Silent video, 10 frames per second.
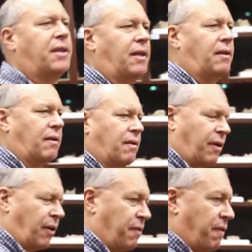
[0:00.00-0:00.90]
the
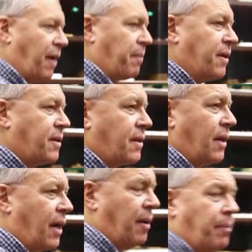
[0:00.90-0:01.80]
very famous
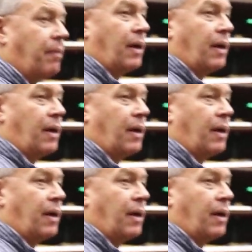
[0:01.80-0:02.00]
um,